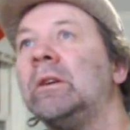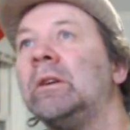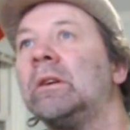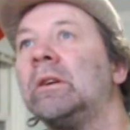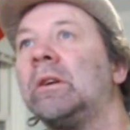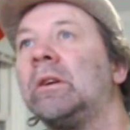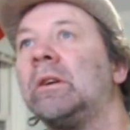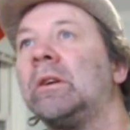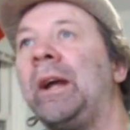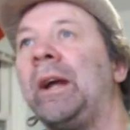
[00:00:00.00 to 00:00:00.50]

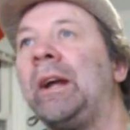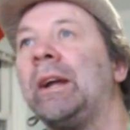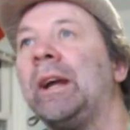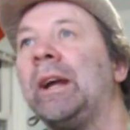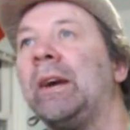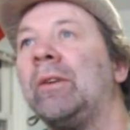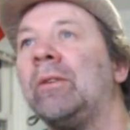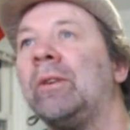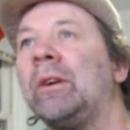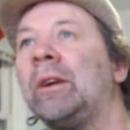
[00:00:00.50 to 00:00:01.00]
Come hang
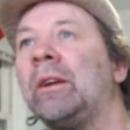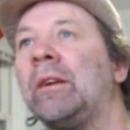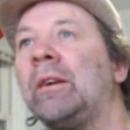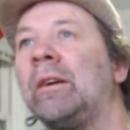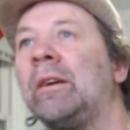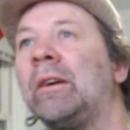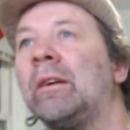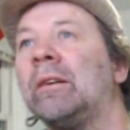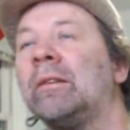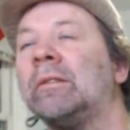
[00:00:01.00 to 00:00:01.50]
out in
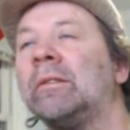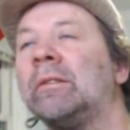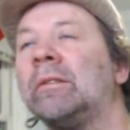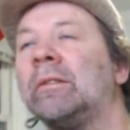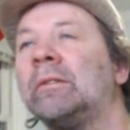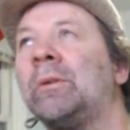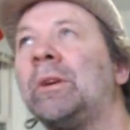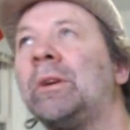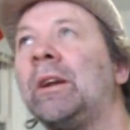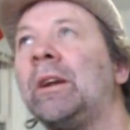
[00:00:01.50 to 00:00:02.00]
our
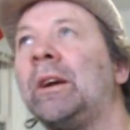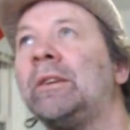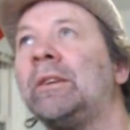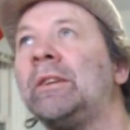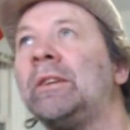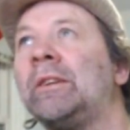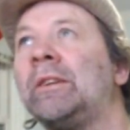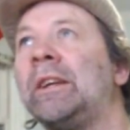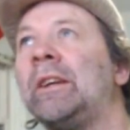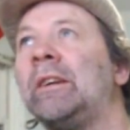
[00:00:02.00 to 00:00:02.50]

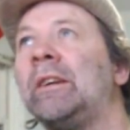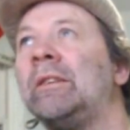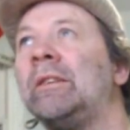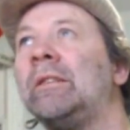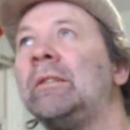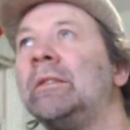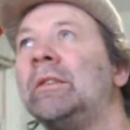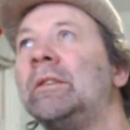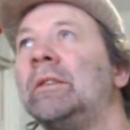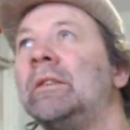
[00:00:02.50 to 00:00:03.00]
2019
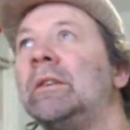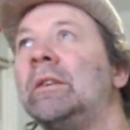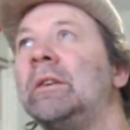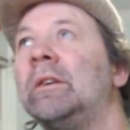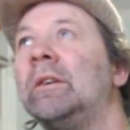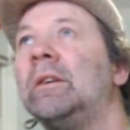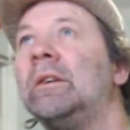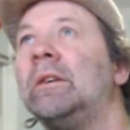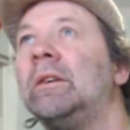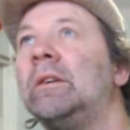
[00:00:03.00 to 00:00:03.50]

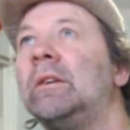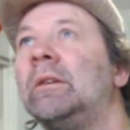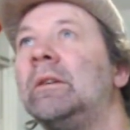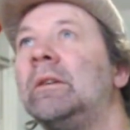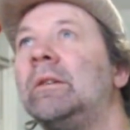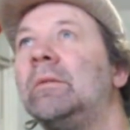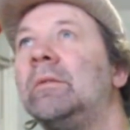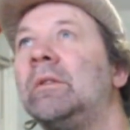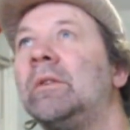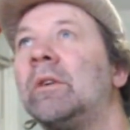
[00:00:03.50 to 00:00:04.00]

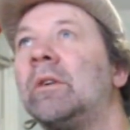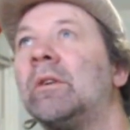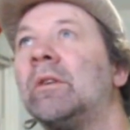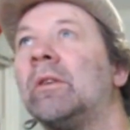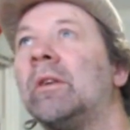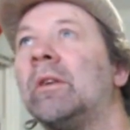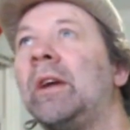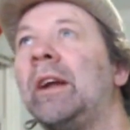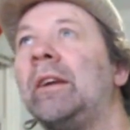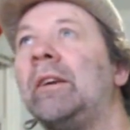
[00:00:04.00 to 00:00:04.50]
or
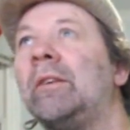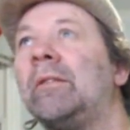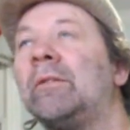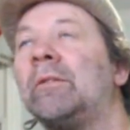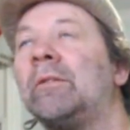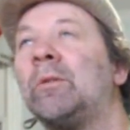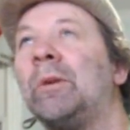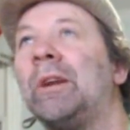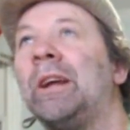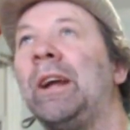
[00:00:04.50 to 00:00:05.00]
end of
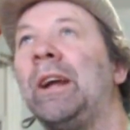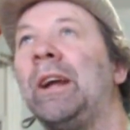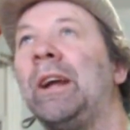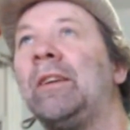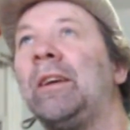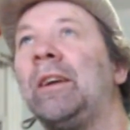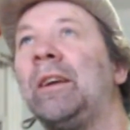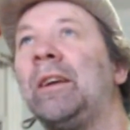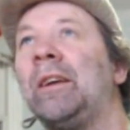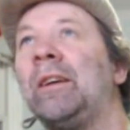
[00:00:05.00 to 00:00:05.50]

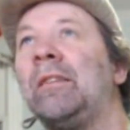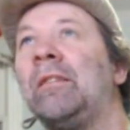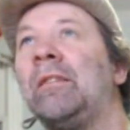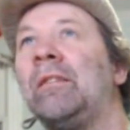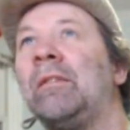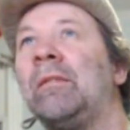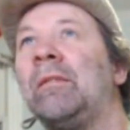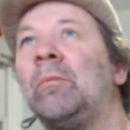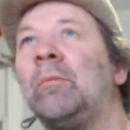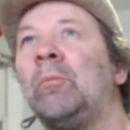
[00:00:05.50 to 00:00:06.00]

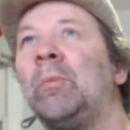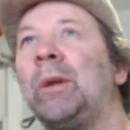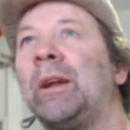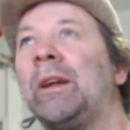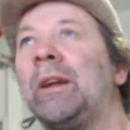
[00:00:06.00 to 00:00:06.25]
2018 big